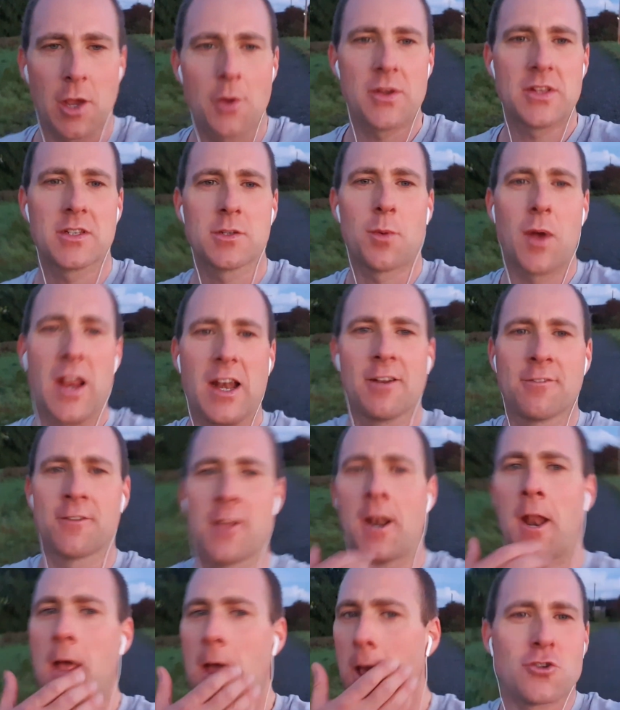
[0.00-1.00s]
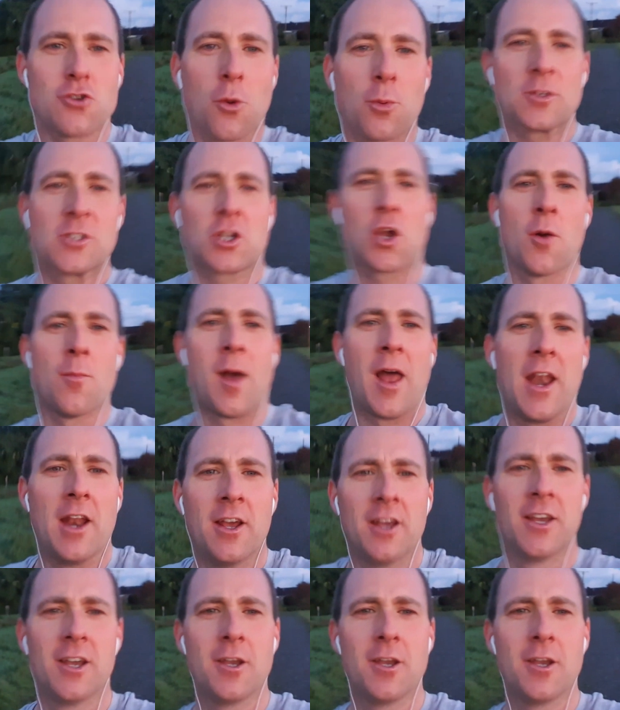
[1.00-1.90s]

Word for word: go into weightlifting. Drop us a comment.